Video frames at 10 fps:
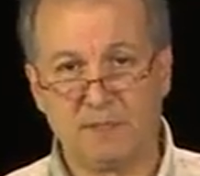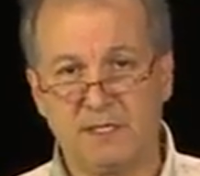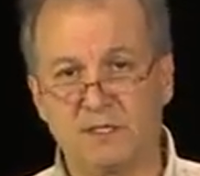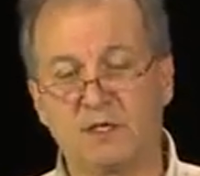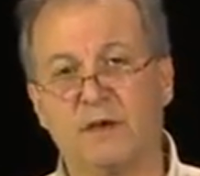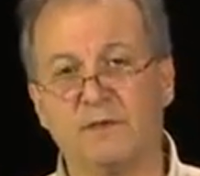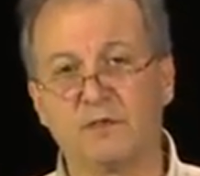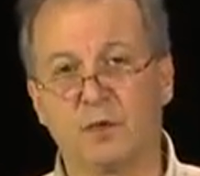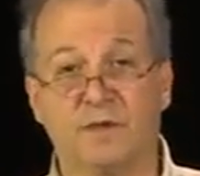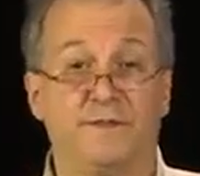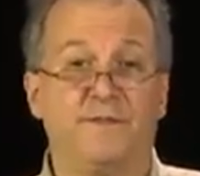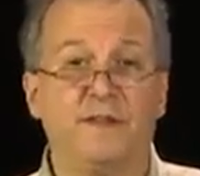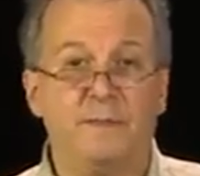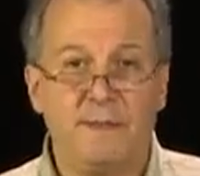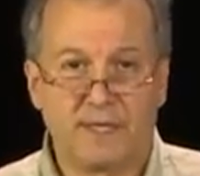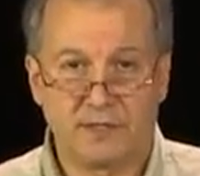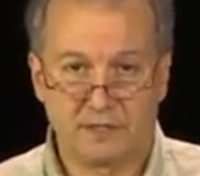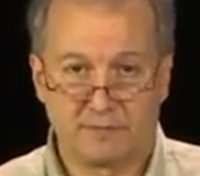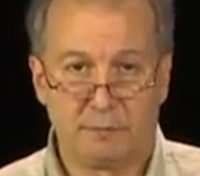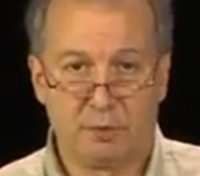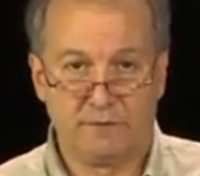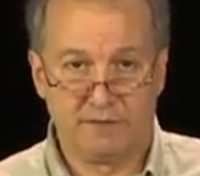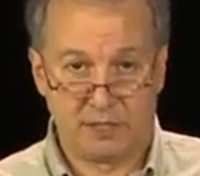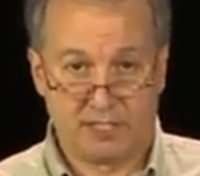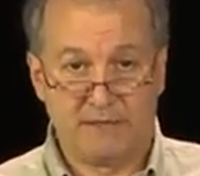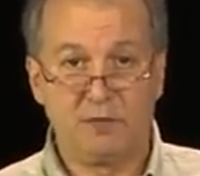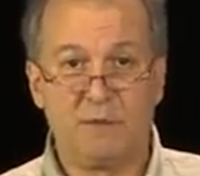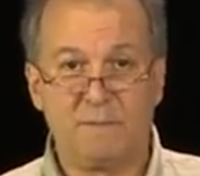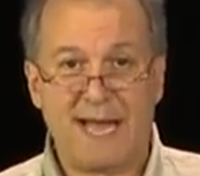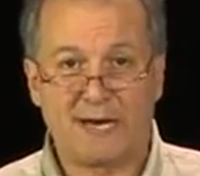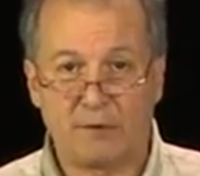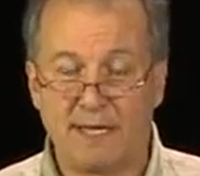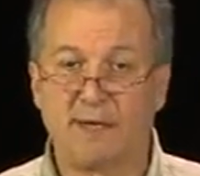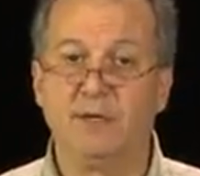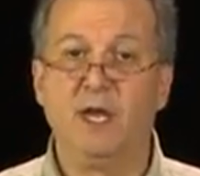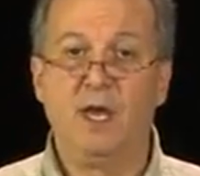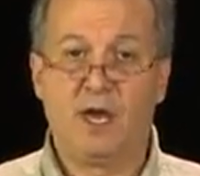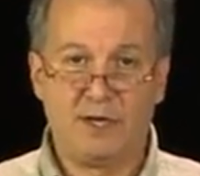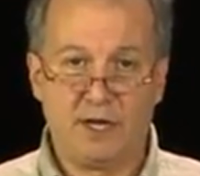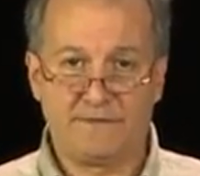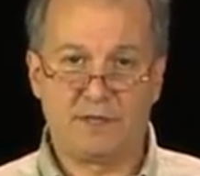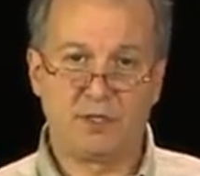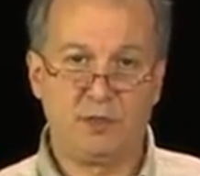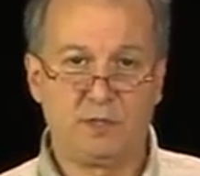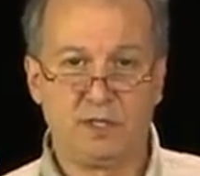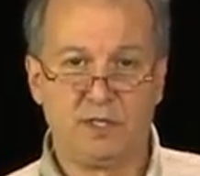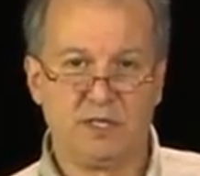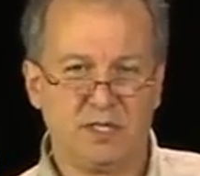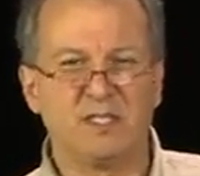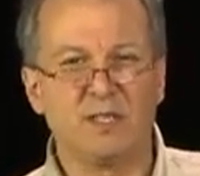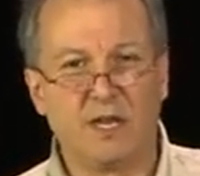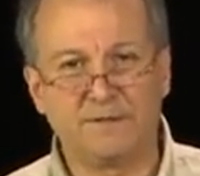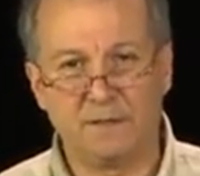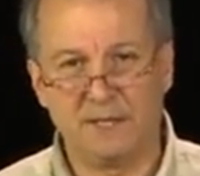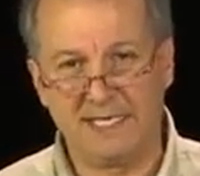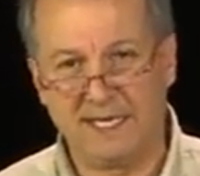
is to cover sort of the fundamentals of computer vision, to give you a background enough that you could, just enough to be